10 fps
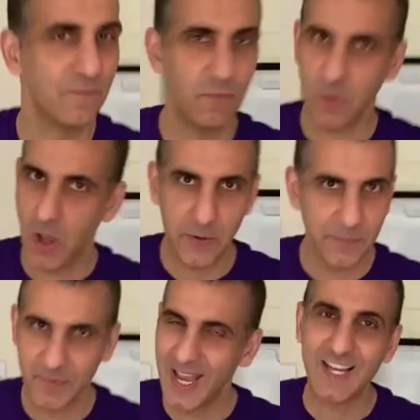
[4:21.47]
No,
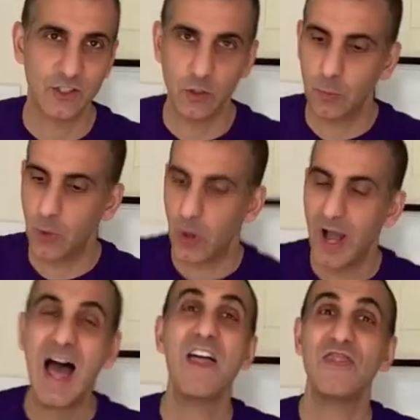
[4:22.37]
it hasn't gone wrong.
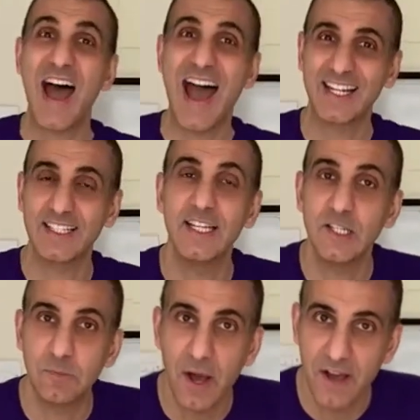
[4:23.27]
That is
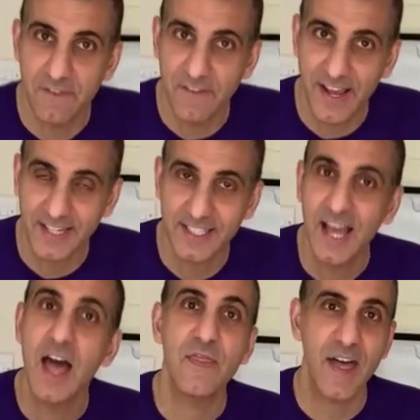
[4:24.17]
perfect.
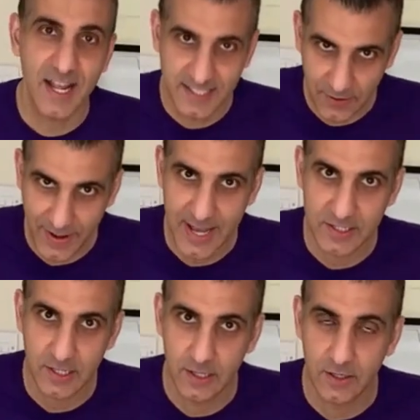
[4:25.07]
That's how it has to
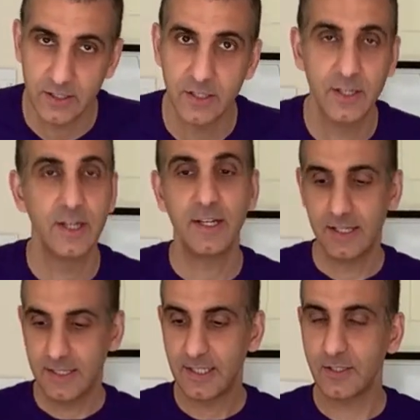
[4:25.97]
look.
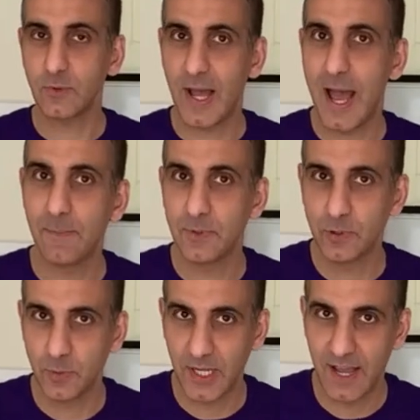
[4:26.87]
This is what happens
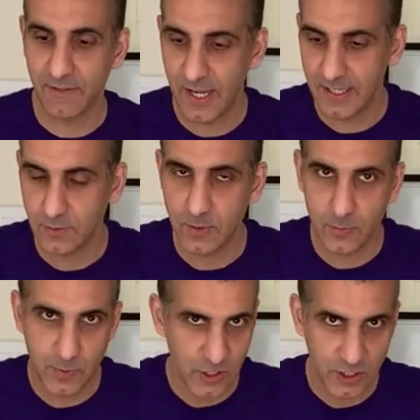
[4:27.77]
when you have cakes
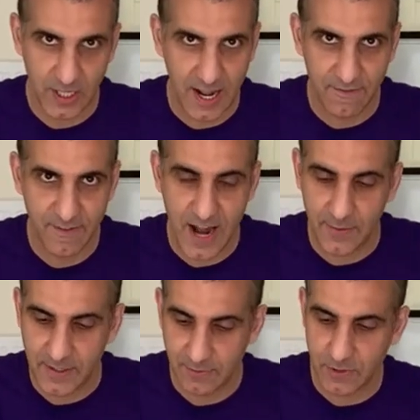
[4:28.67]
which don't have flour in
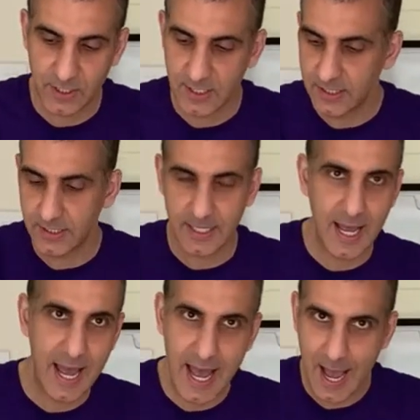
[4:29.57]
them. So this is
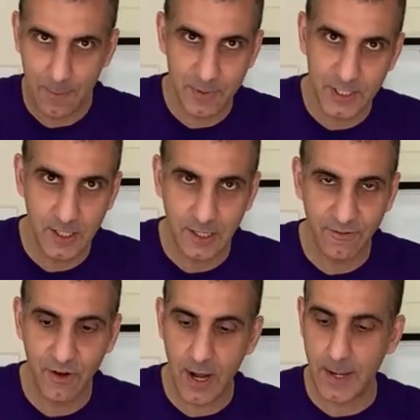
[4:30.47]
absolutely
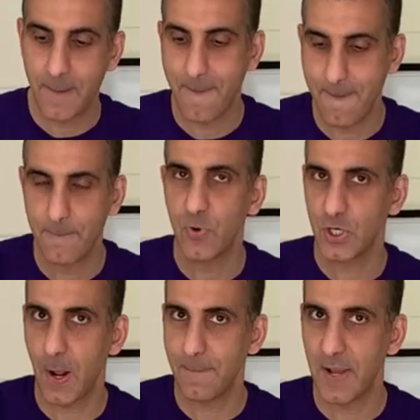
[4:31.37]
fine.
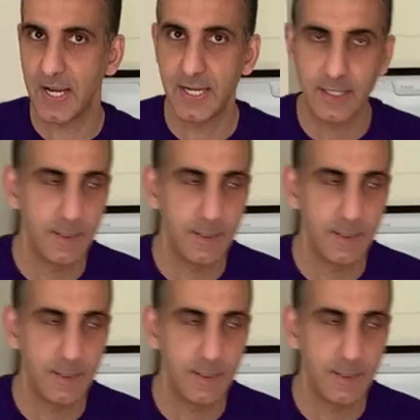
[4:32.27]
Don't panic.